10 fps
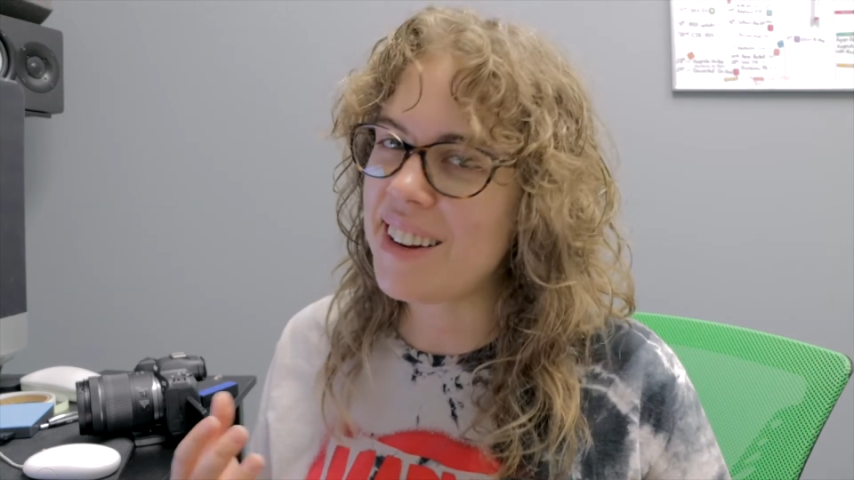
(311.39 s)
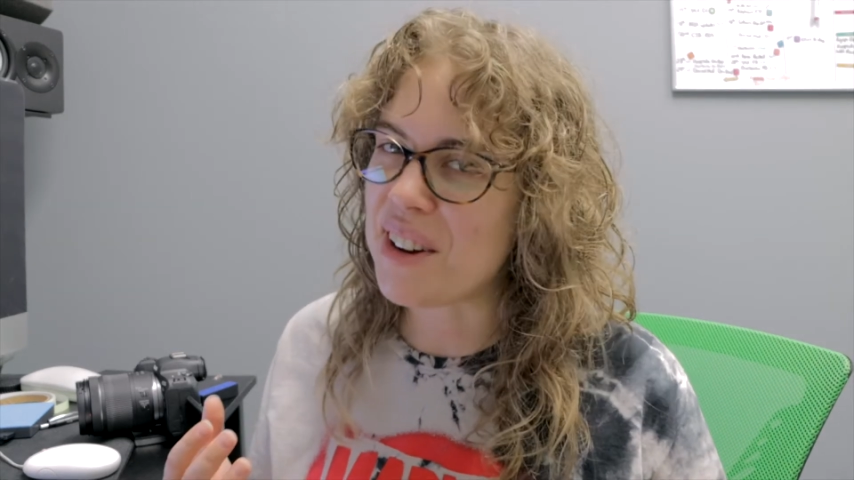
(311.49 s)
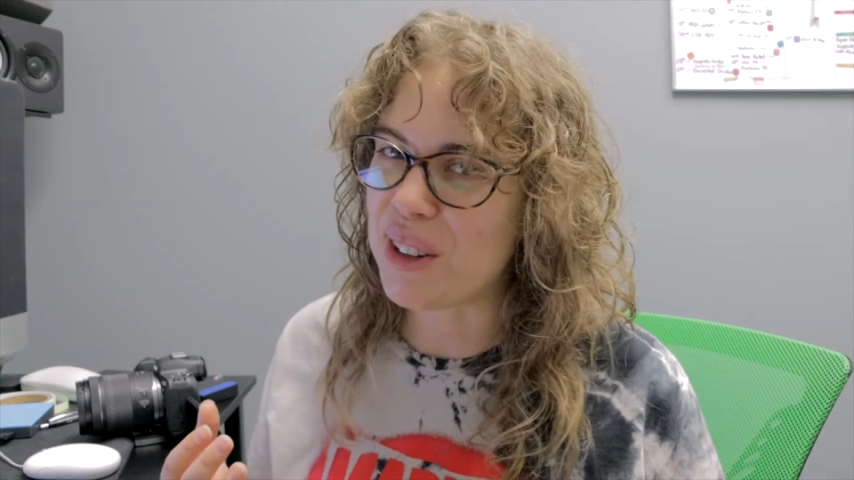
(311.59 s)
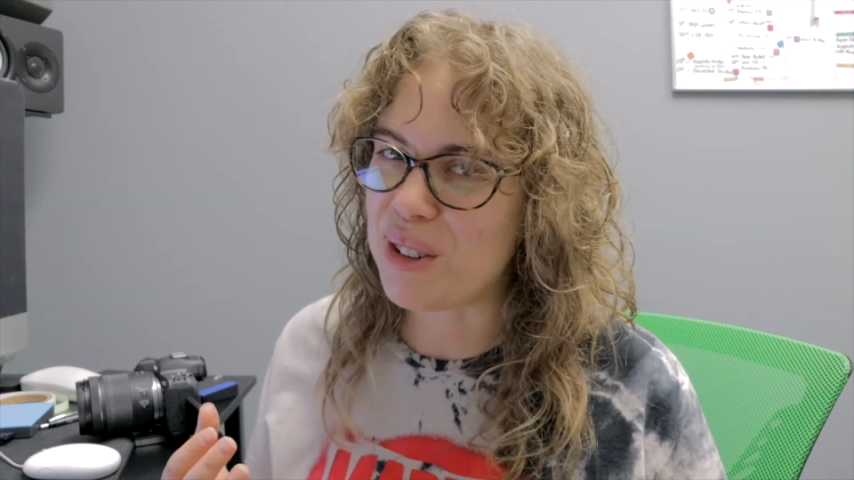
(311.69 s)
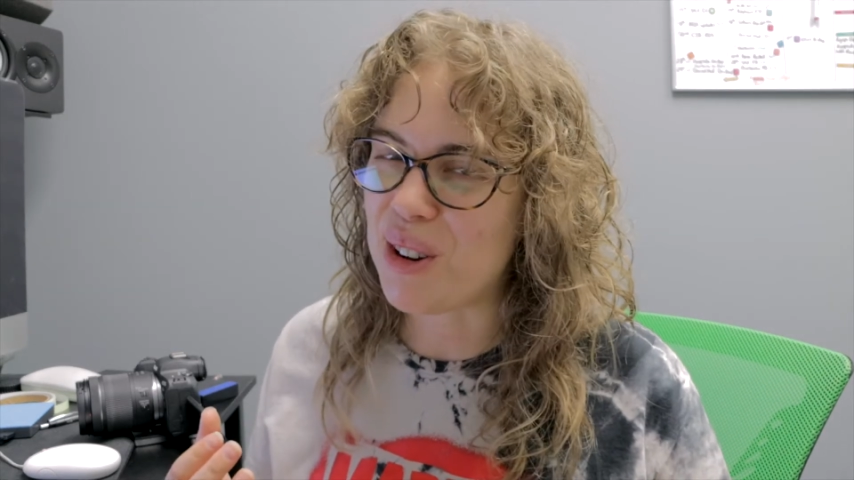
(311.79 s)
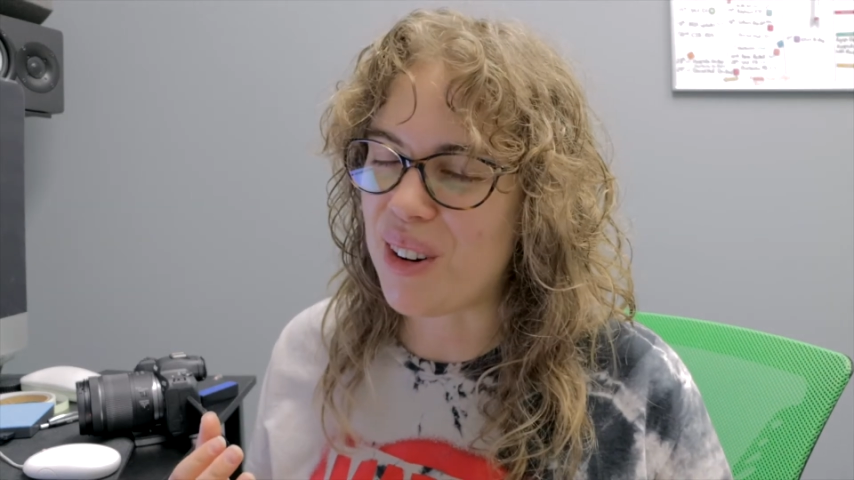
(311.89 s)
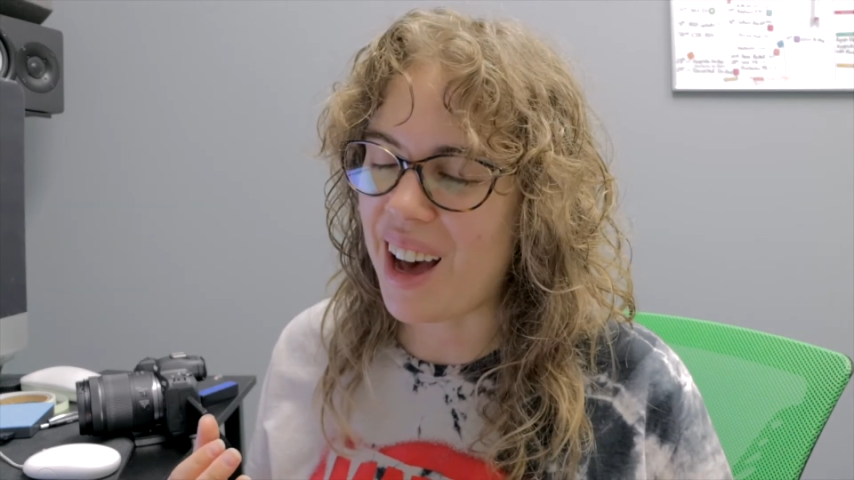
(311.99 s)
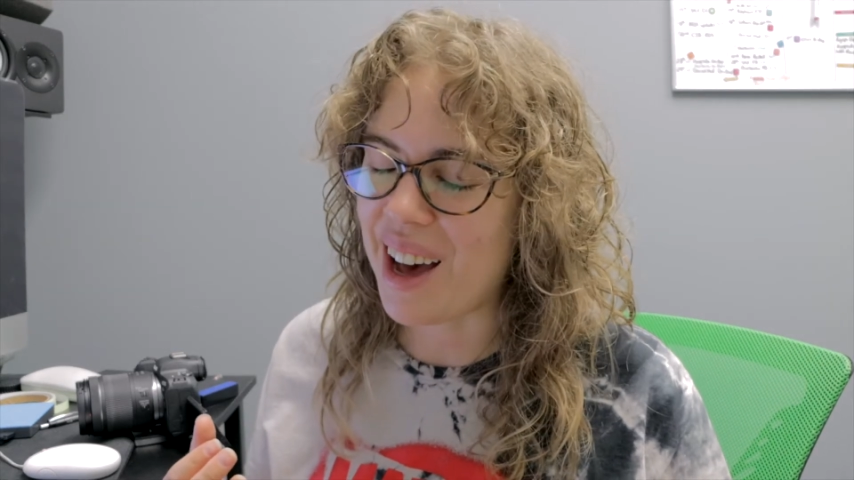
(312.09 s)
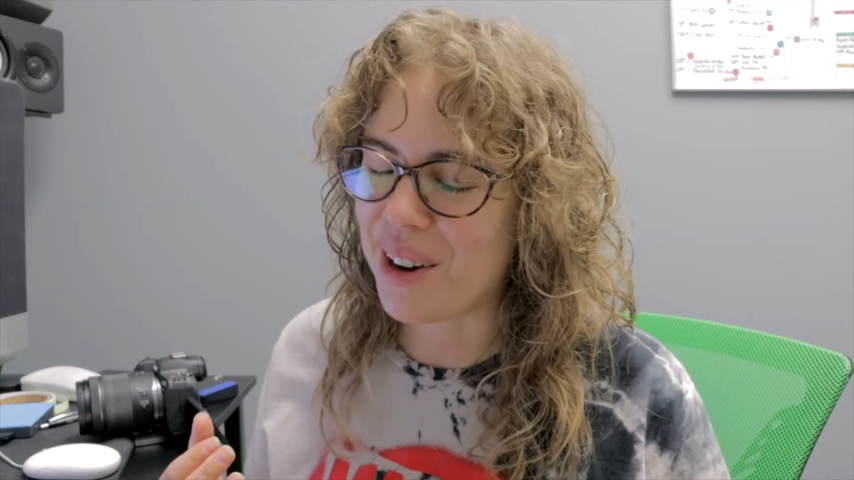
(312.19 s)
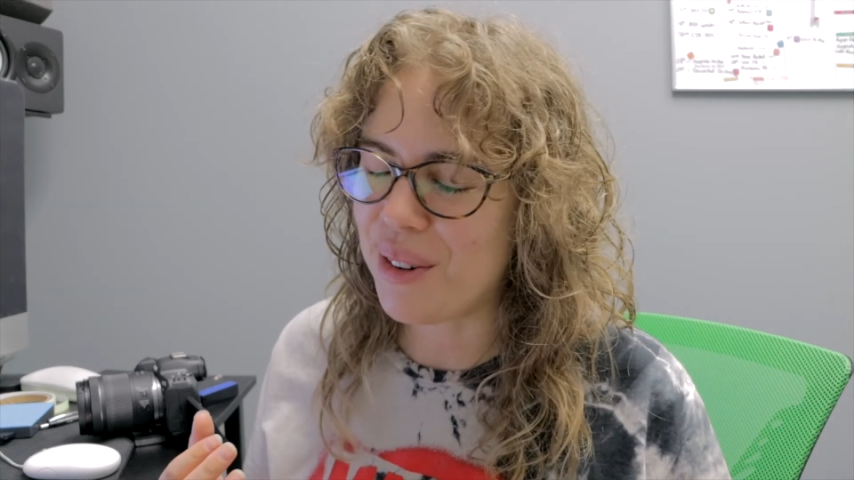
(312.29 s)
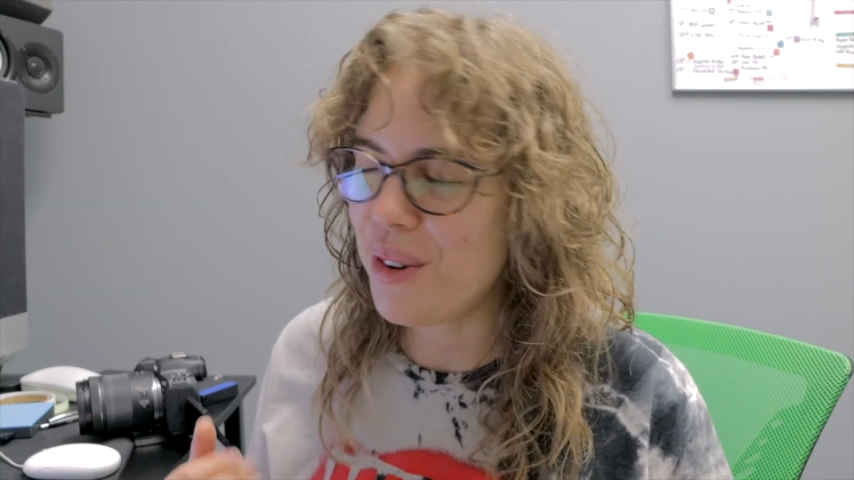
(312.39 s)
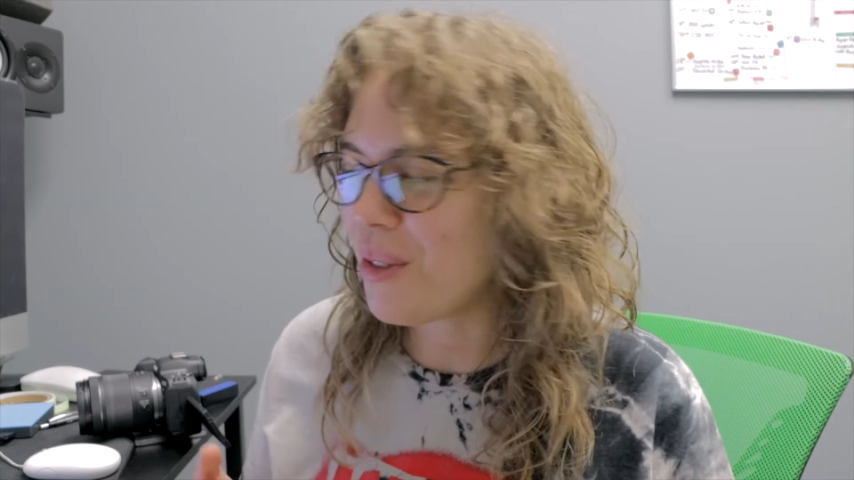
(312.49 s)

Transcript: now you know how,